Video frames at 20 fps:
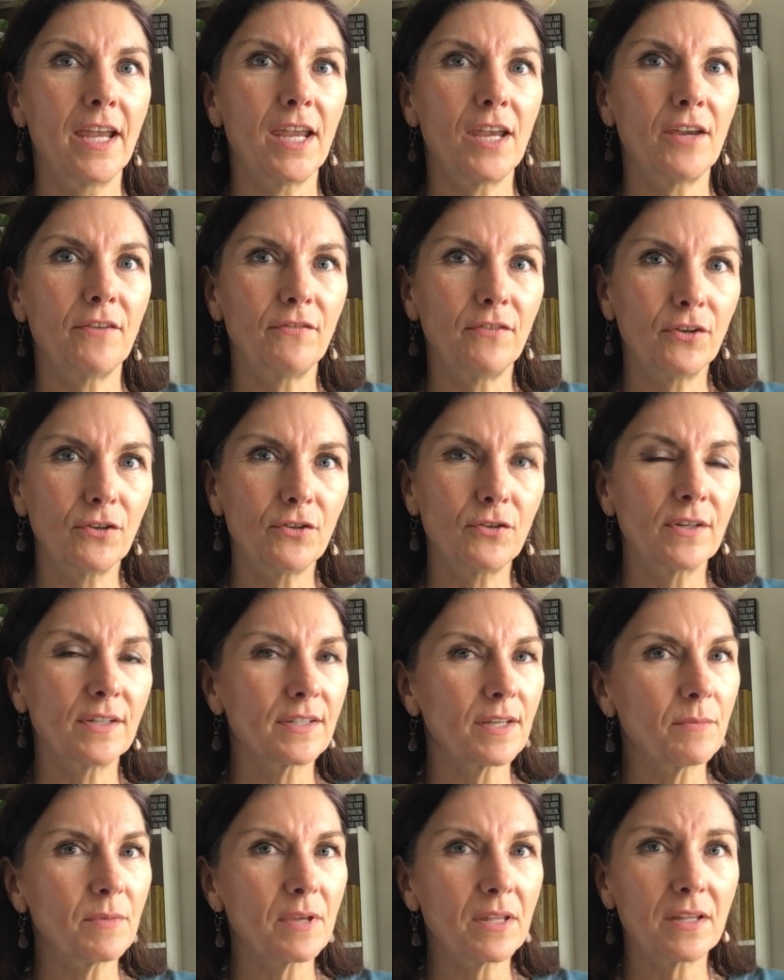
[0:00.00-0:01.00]
If you're doing
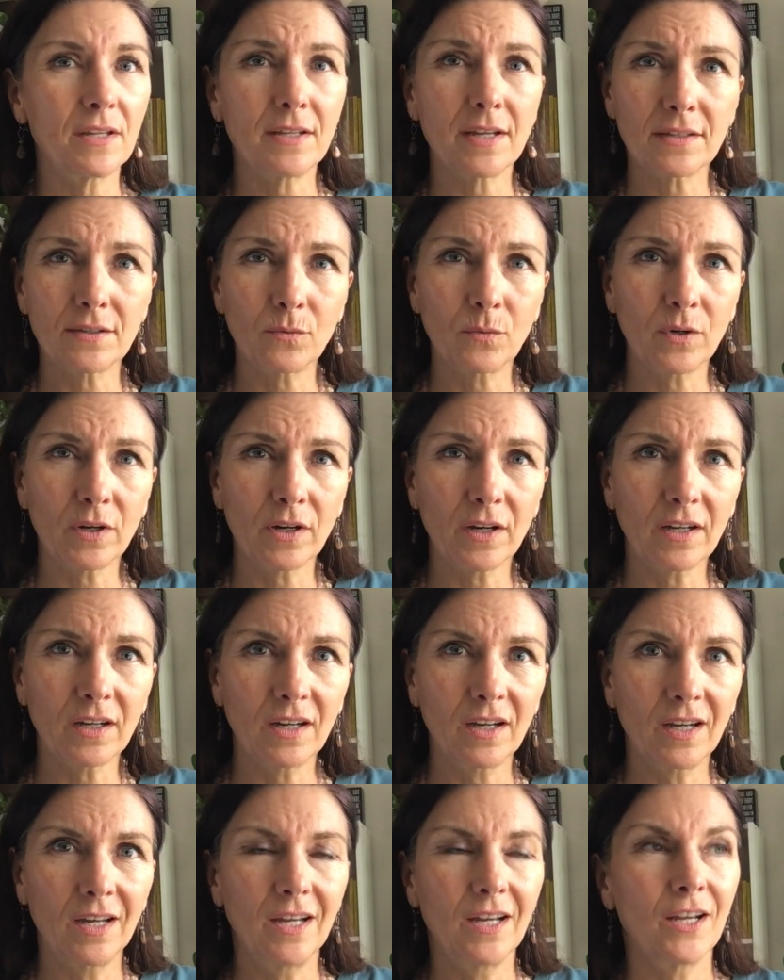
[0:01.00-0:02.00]
something that doesn't
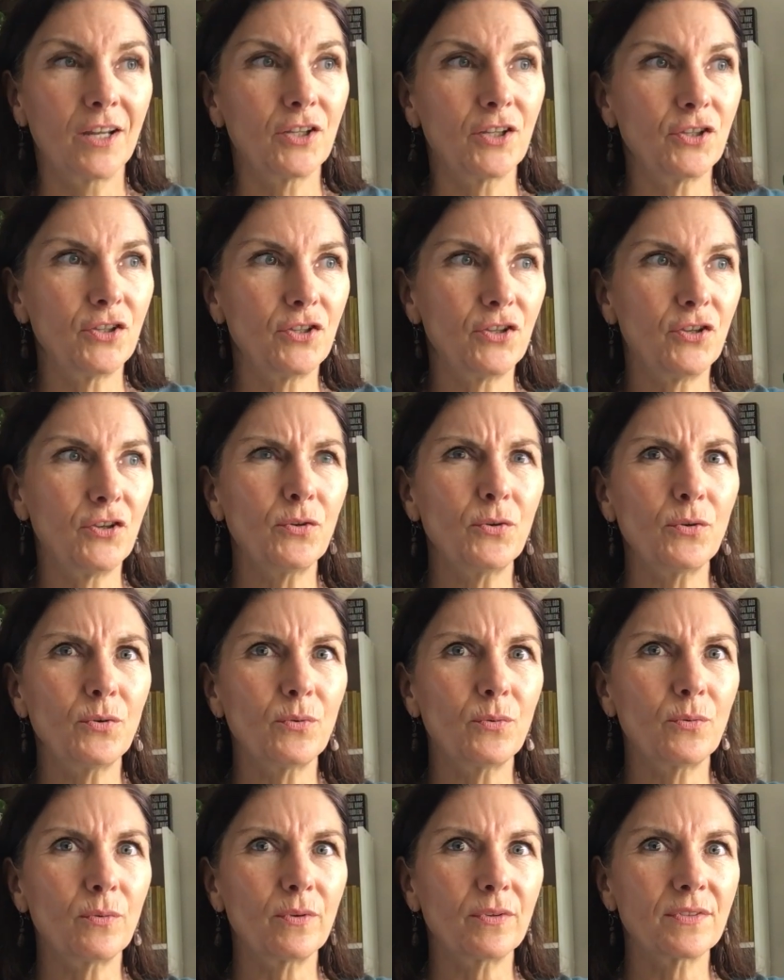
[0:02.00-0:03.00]
work,
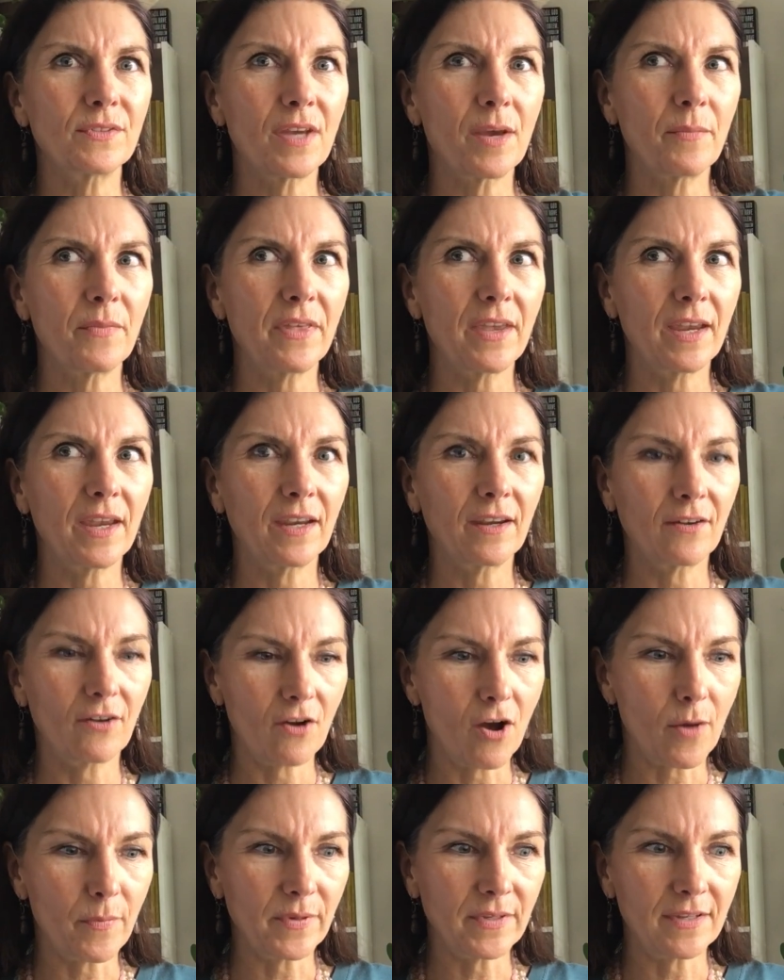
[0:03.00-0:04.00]
do something
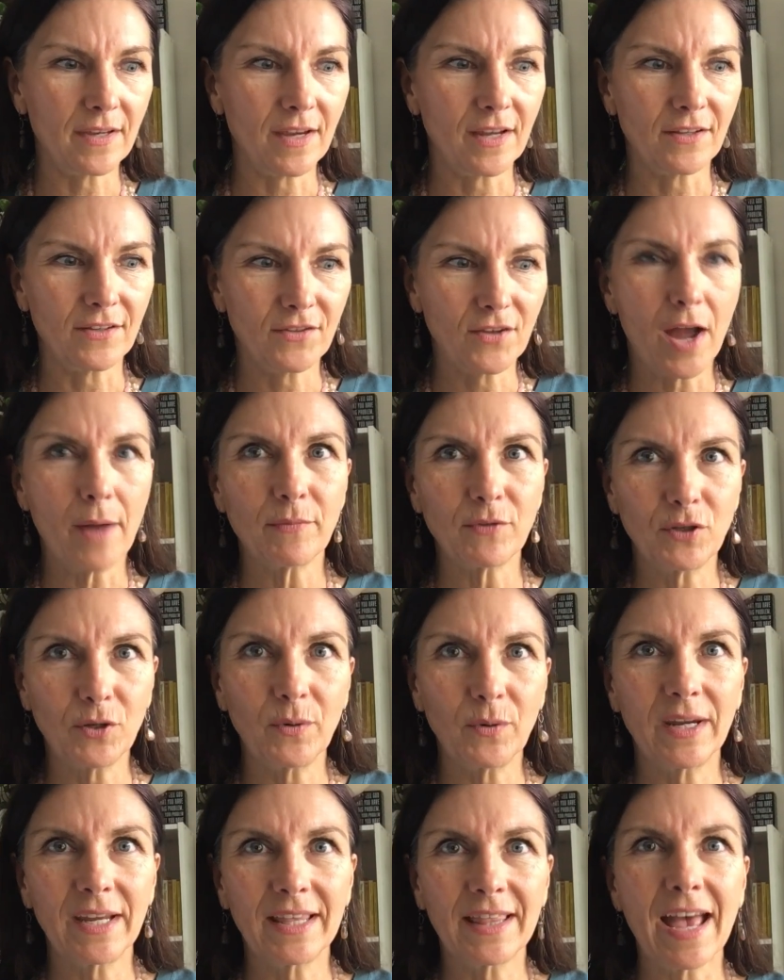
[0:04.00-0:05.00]
opposite. Stop
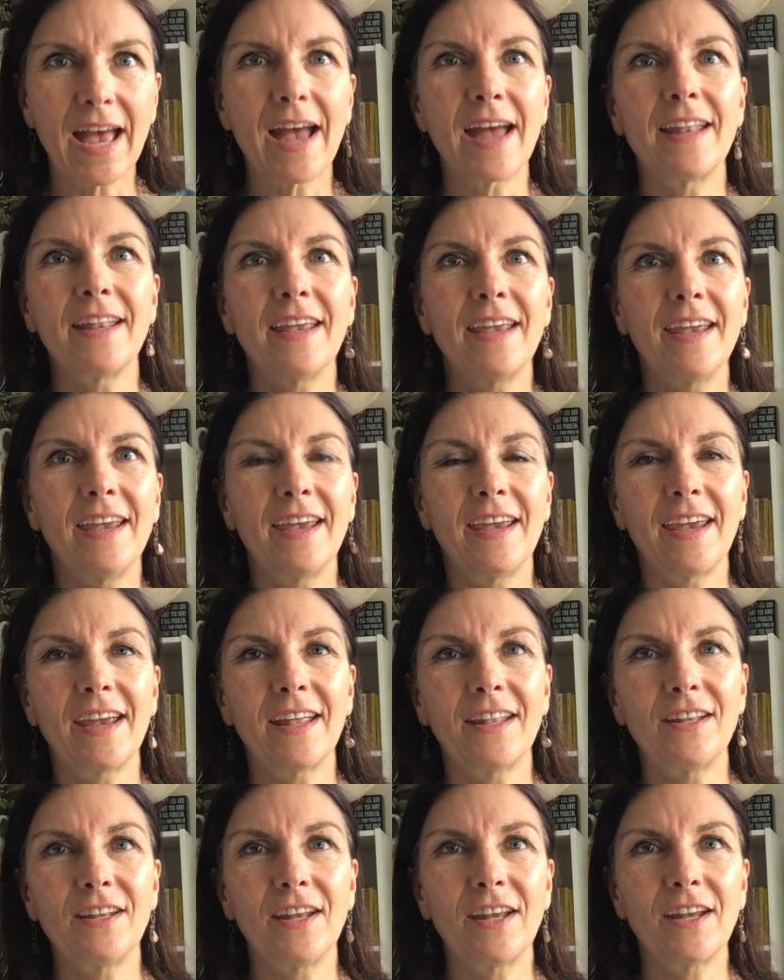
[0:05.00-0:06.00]
doing that
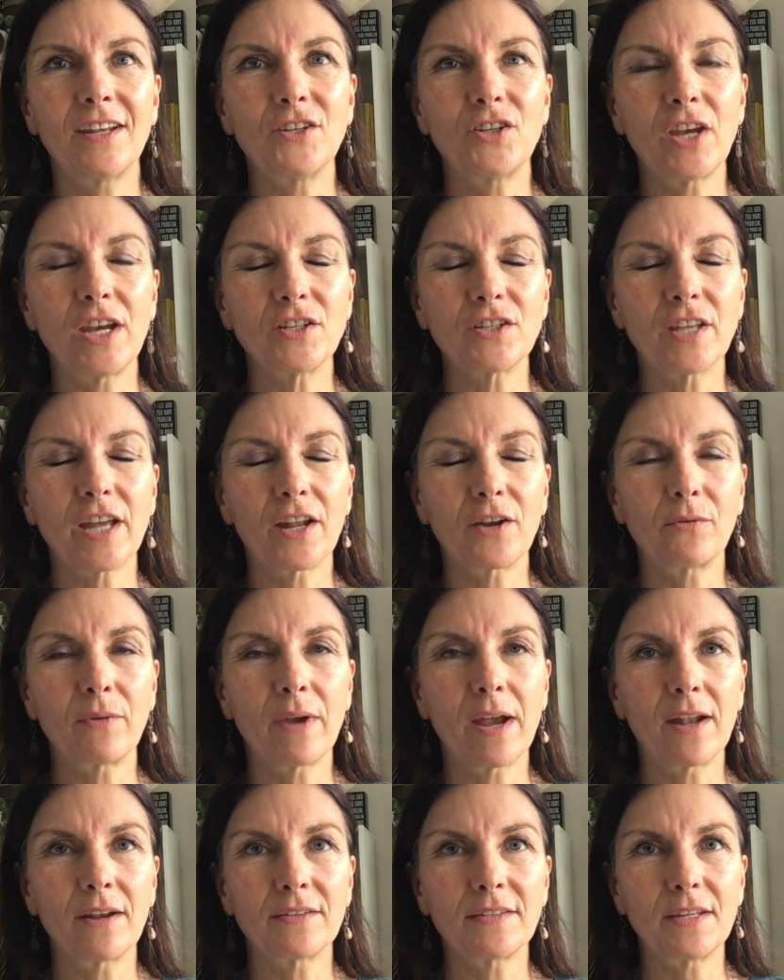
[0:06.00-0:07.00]
and change that
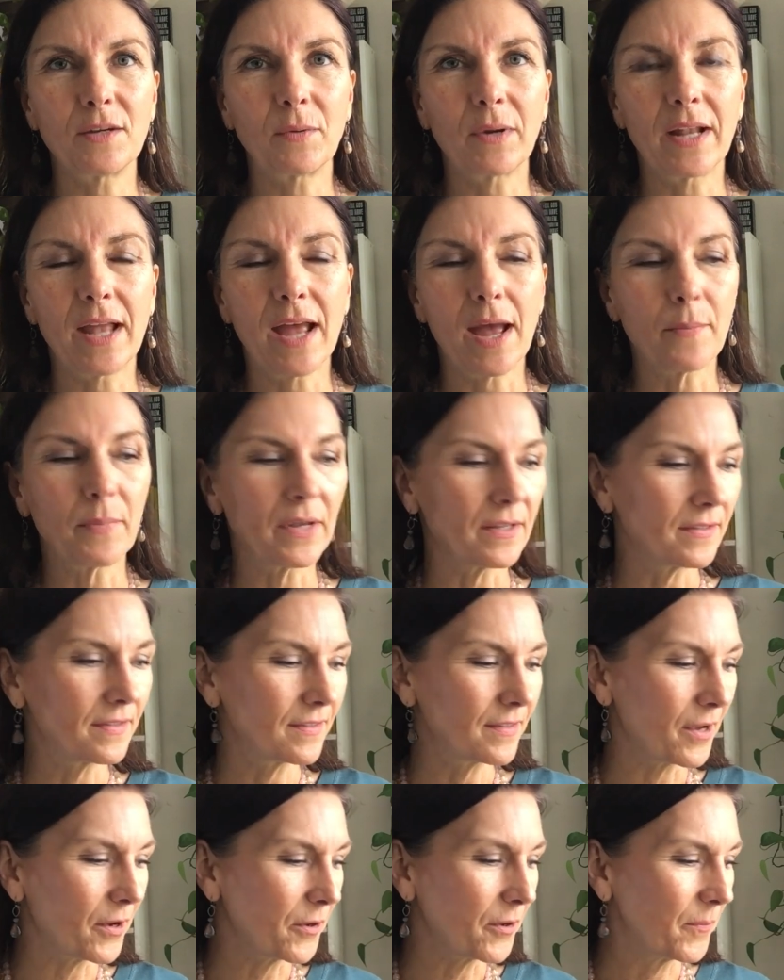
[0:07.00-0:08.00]
around and see what happens.
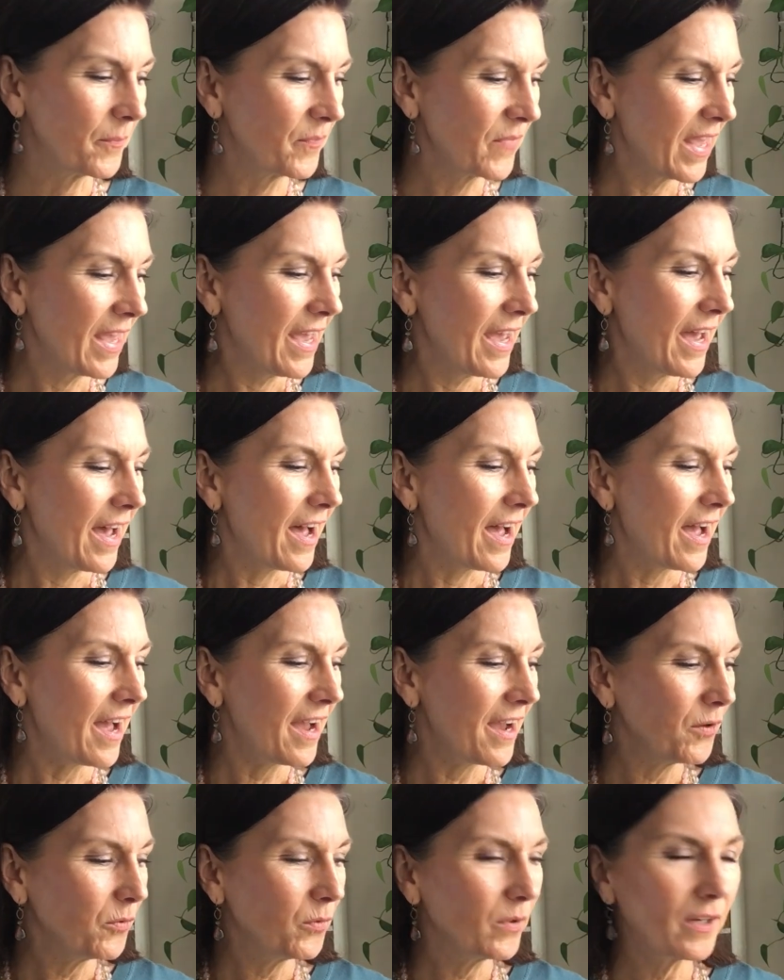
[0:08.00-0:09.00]
So
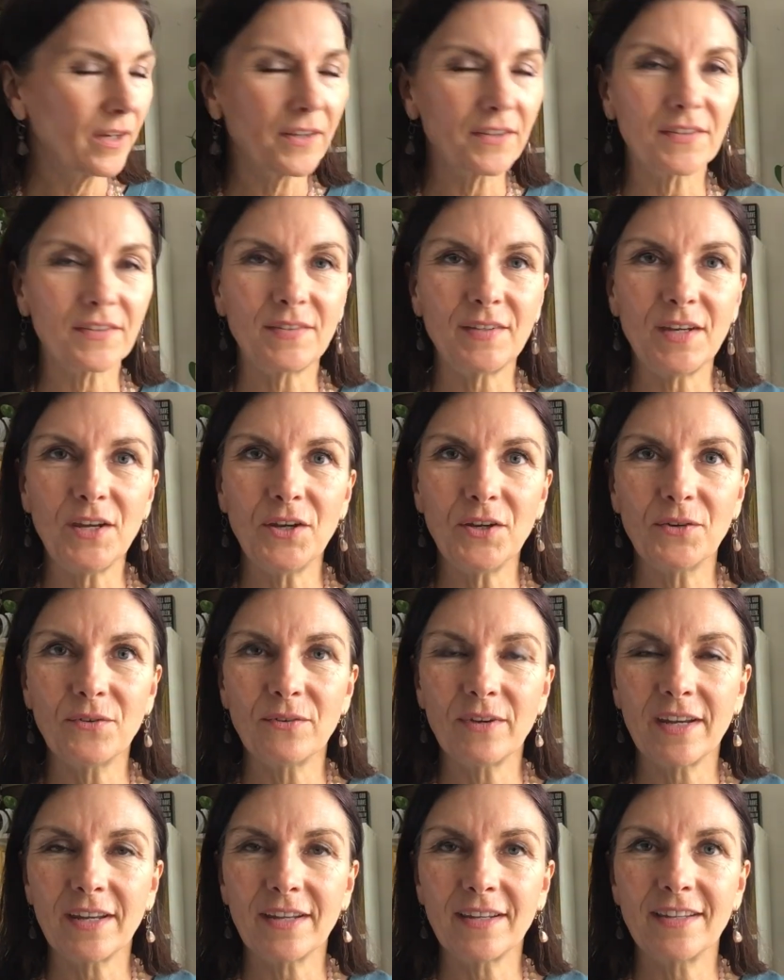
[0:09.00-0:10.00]
I will see
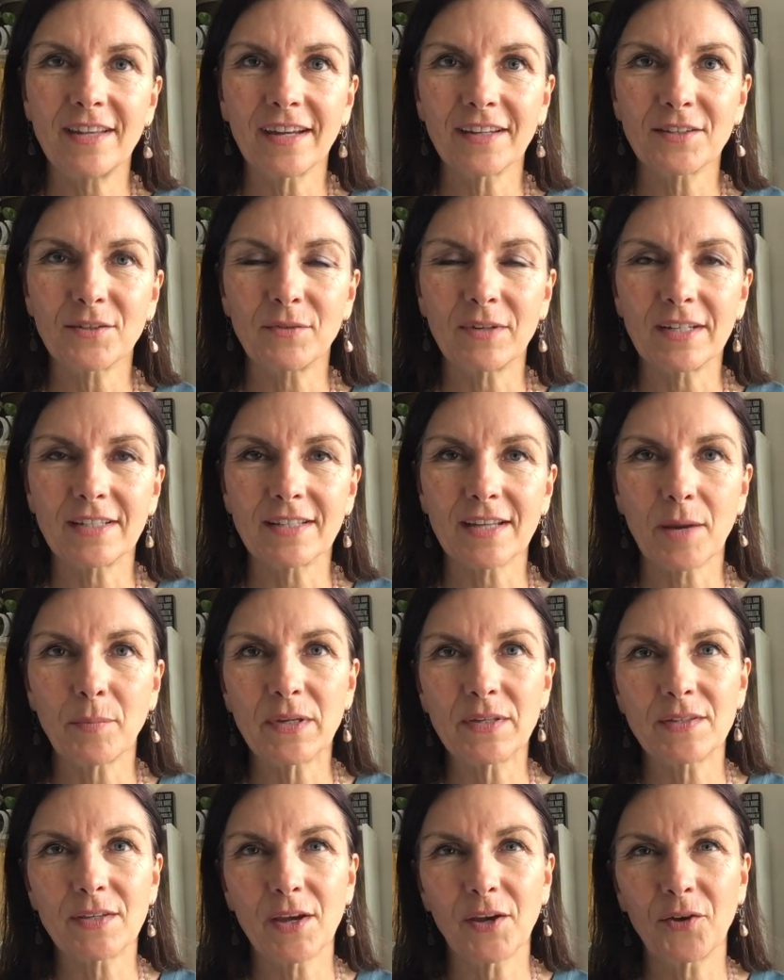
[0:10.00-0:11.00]
you in next week's
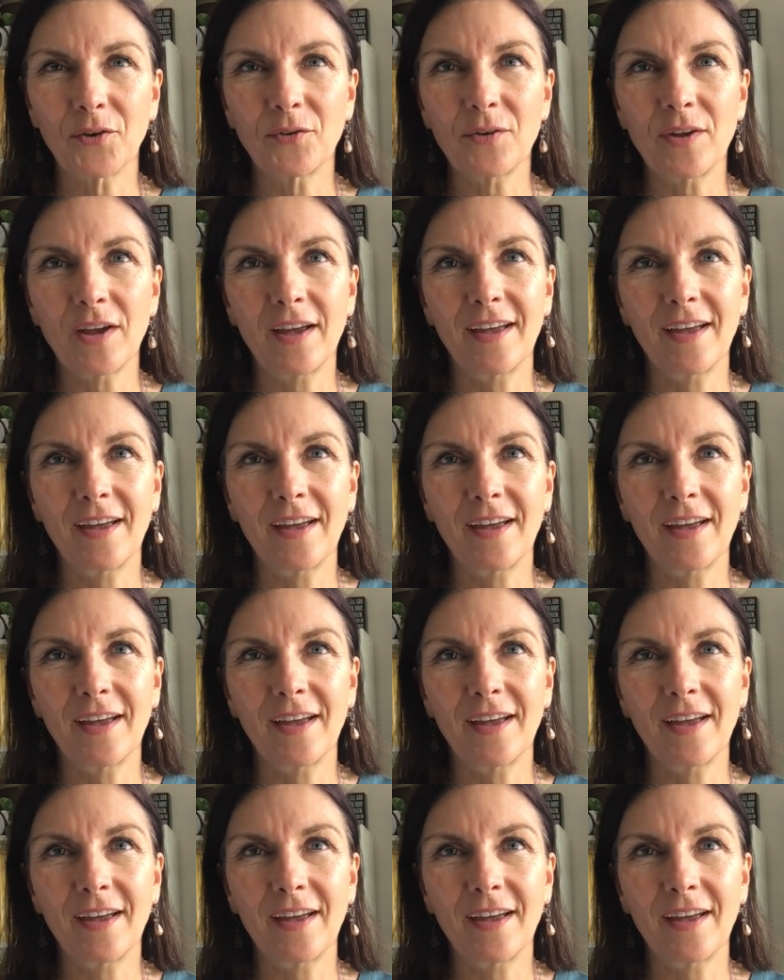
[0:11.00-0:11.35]
episode.